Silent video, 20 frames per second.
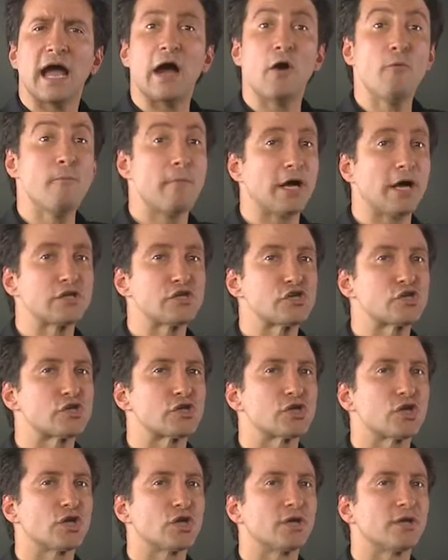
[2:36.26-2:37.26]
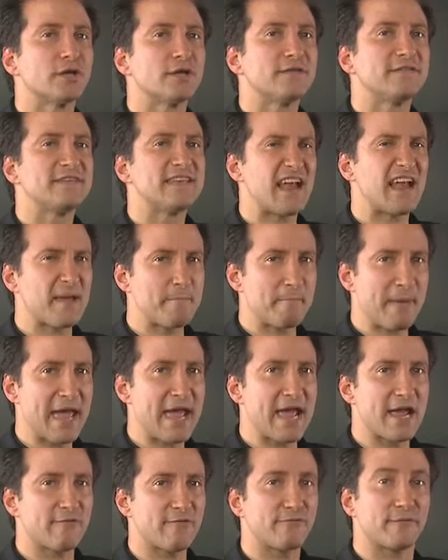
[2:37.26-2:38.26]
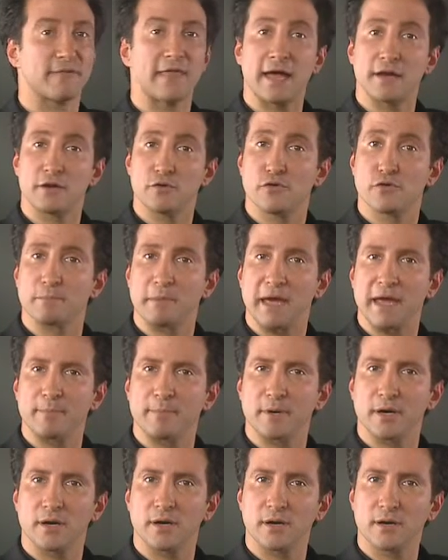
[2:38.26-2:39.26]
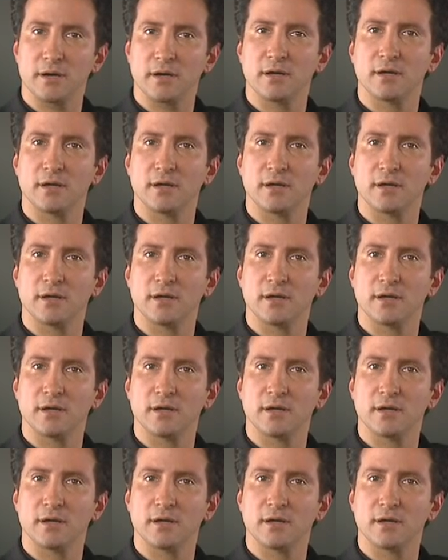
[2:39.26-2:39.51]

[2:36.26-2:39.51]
How much did I pay for that newspaper?